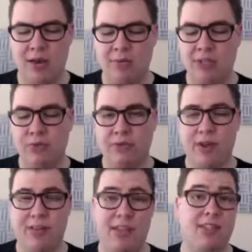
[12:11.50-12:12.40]
does really
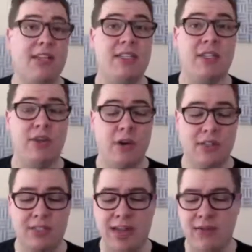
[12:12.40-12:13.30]
great things. And I did
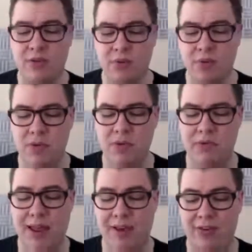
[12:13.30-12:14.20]
notice, I haven't been using
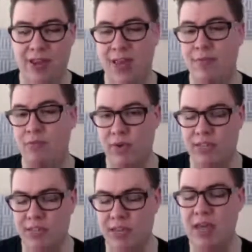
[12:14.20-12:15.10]
it every day
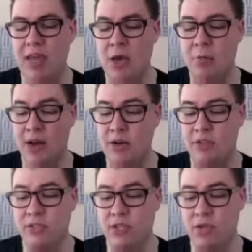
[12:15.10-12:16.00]
recently, but I
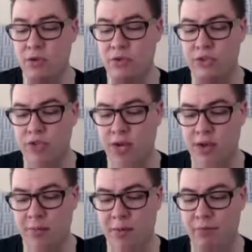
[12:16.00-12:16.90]
noticed a huge
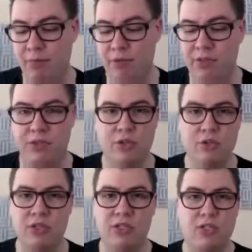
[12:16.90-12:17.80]
improvement
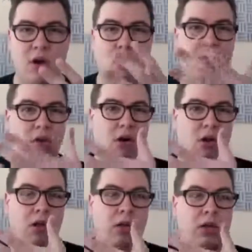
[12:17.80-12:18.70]
to just the
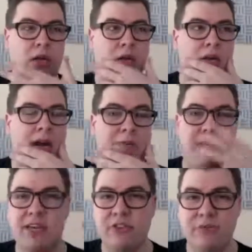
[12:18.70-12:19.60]
overall
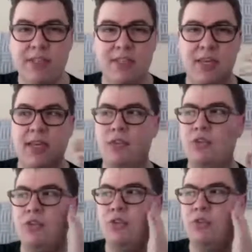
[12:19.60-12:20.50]
texture of my
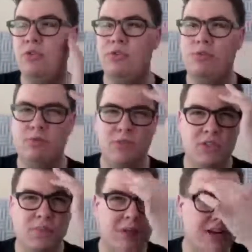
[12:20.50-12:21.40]
skin, to
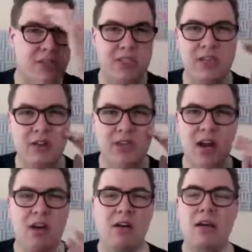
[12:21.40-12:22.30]
splotches here and
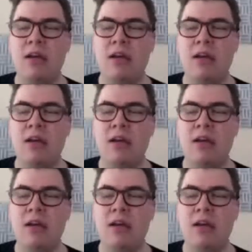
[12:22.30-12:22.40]
there.